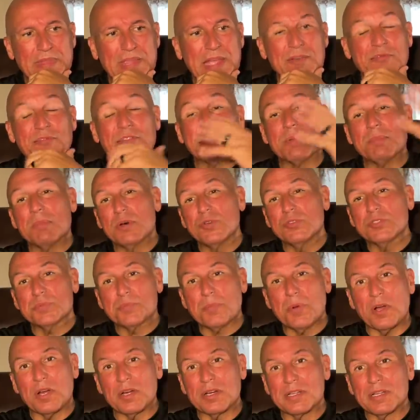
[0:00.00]
And for the
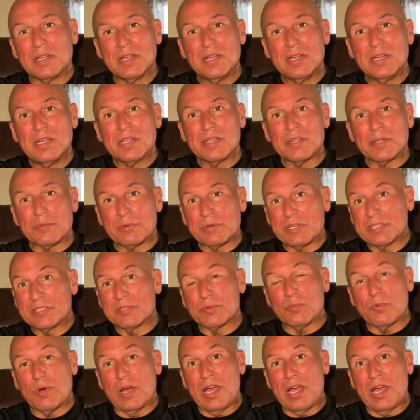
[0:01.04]
most part, the reason